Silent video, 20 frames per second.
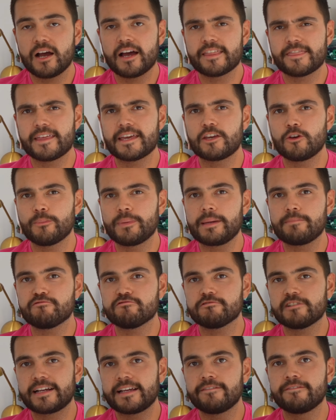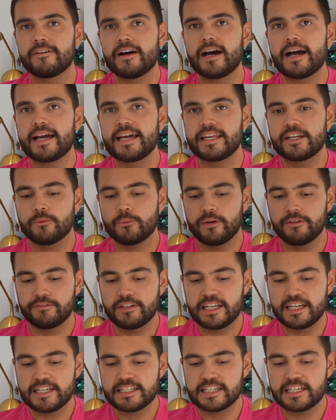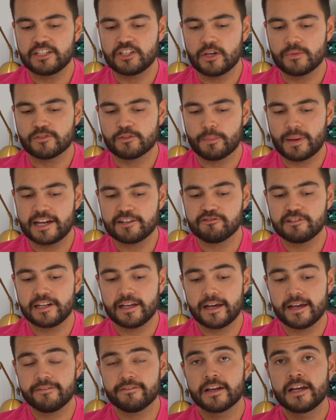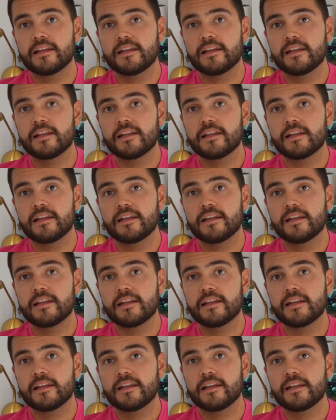I think you'll be pretty fine with these in terms of battery life.